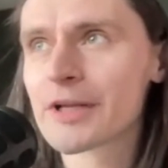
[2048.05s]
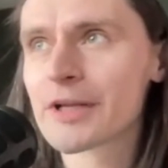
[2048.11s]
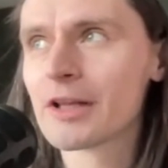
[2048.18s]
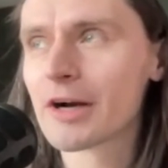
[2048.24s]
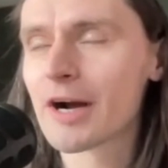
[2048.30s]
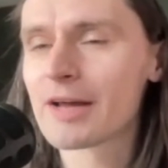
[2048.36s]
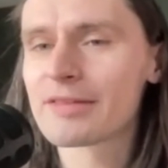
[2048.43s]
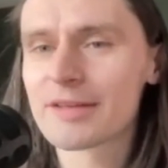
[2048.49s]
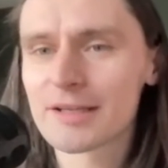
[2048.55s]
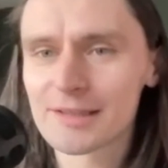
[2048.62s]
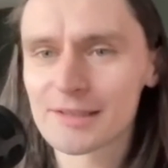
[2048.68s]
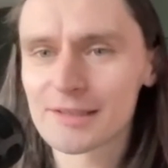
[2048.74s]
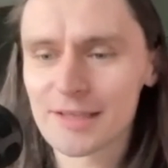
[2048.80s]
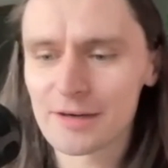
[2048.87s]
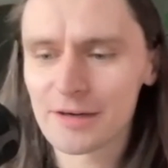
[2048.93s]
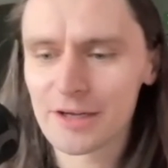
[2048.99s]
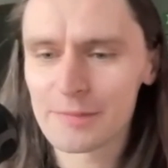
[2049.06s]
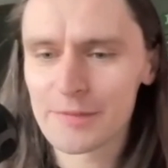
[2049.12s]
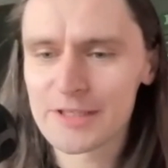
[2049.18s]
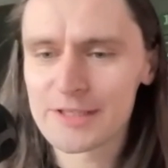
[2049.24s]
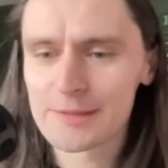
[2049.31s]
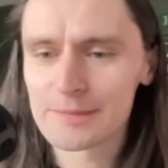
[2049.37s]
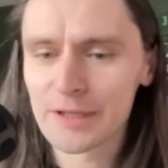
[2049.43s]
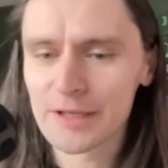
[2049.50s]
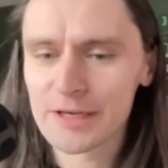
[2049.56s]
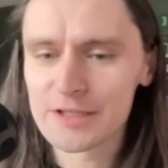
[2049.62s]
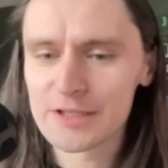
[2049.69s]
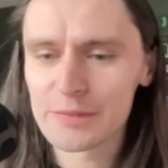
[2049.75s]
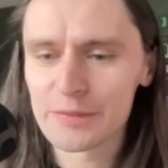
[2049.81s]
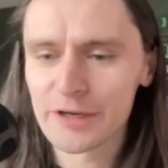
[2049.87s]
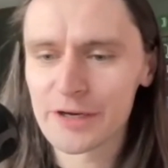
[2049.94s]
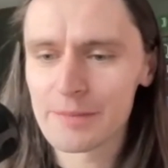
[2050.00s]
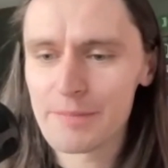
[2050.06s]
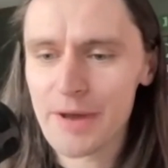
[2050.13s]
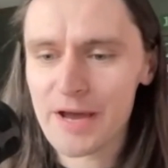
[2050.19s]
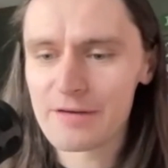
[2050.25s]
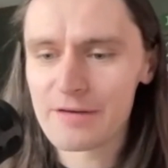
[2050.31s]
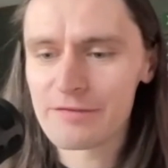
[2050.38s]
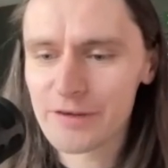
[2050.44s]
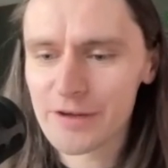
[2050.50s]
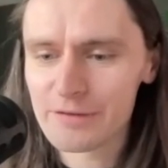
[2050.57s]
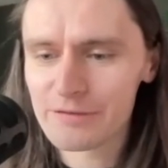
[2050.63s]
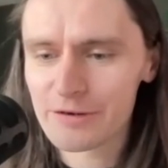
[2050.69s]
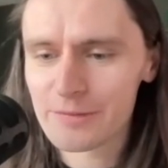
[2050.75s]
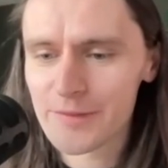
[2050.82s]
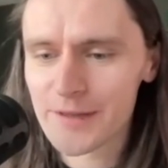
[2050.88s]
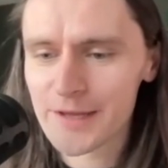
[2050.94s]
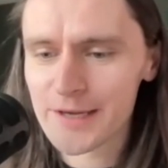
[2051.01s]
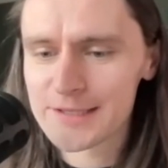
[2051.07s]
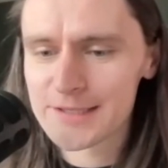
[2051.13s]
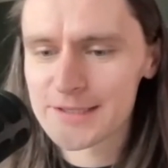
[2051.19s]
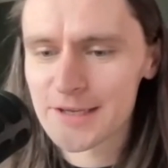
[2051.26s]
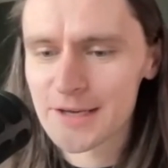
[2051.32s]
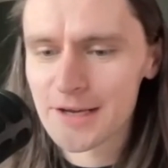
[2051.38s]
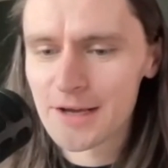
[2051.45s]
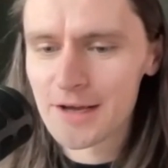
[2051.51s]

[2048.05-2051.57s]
look, I think that there are going to be some players who are going to benefit from this.